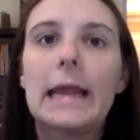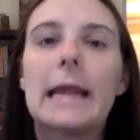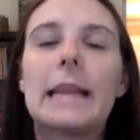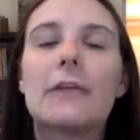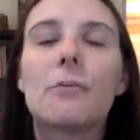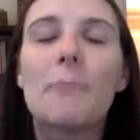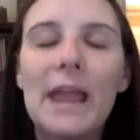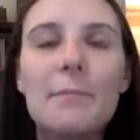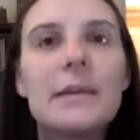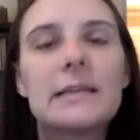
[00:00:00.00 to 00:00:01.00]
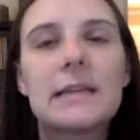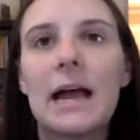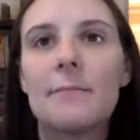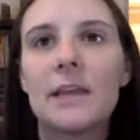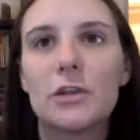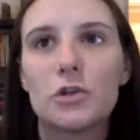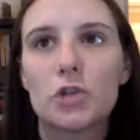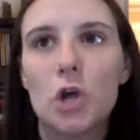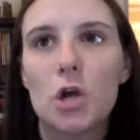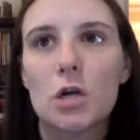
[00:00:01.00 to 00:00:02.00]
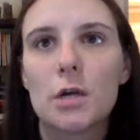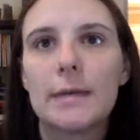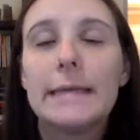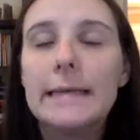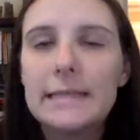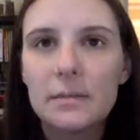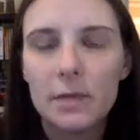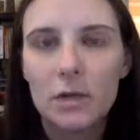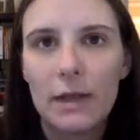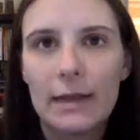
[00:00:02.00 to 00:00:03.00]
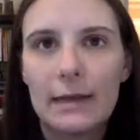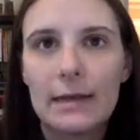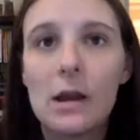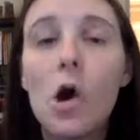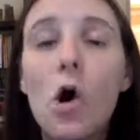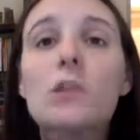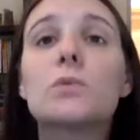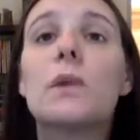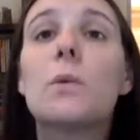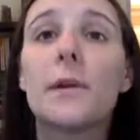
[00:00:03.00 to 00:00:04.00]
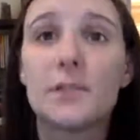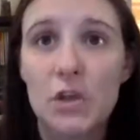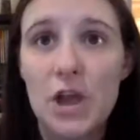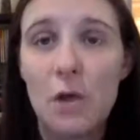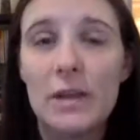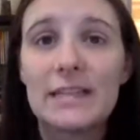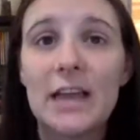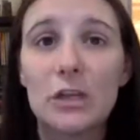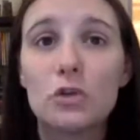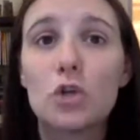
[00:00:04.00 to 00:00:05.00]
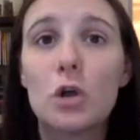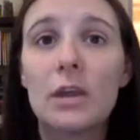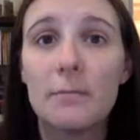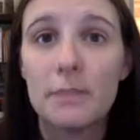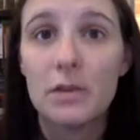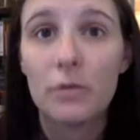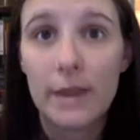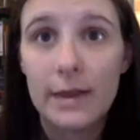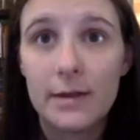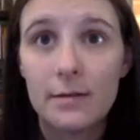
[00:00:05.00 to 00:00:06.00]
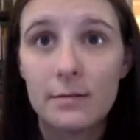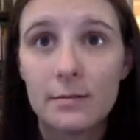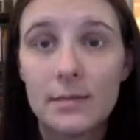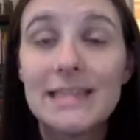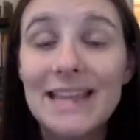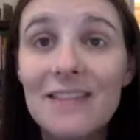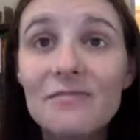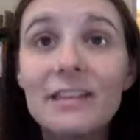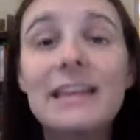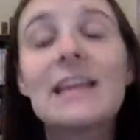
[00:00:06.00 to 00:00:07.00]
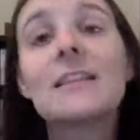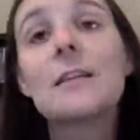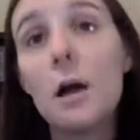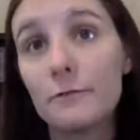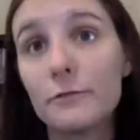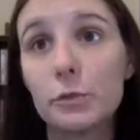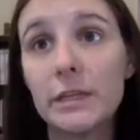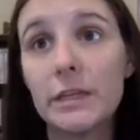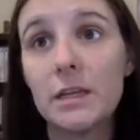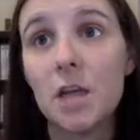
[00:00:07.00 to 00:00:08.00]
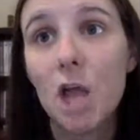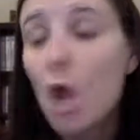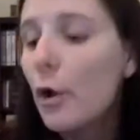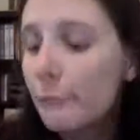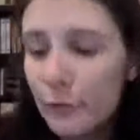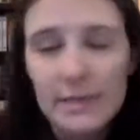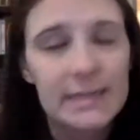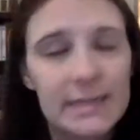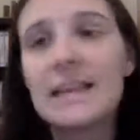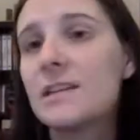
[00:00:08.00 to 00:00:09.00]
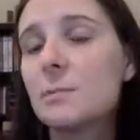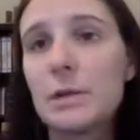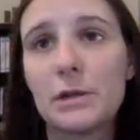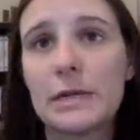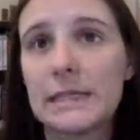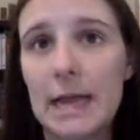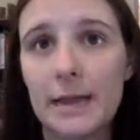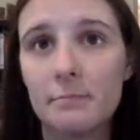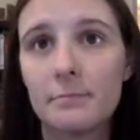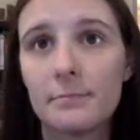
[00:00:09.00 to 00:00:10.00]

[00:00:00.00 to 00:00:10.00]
There may be a time that your dog needs to be crated. And all we want to know is that your dog can be crated safely and comfortably for an extended period of time.